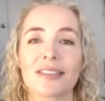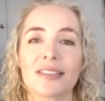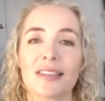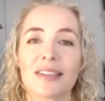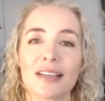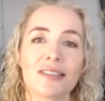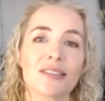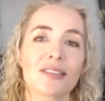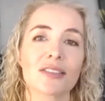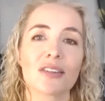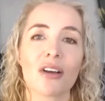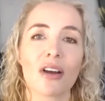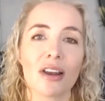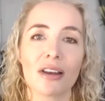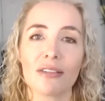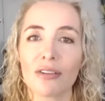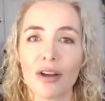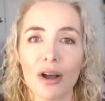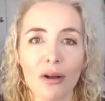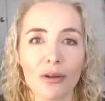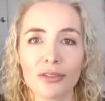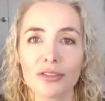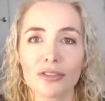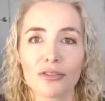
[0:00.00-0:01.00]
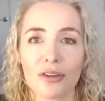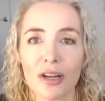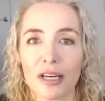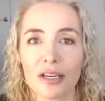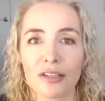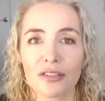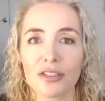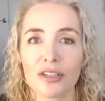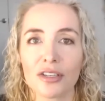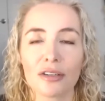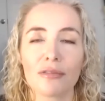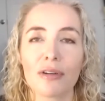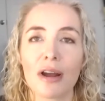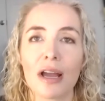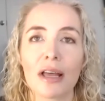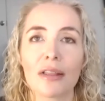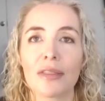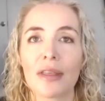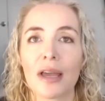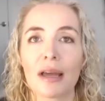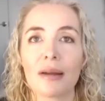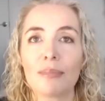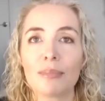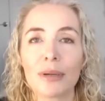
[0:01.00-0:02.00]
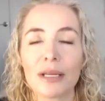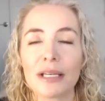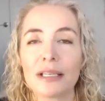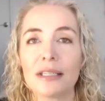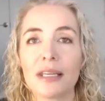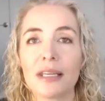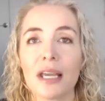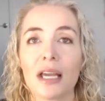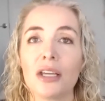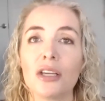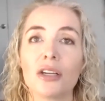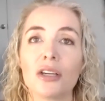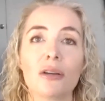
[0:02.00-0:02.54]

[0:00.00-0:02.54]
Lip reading: there's kind of a whole strategy around that. But yeah, you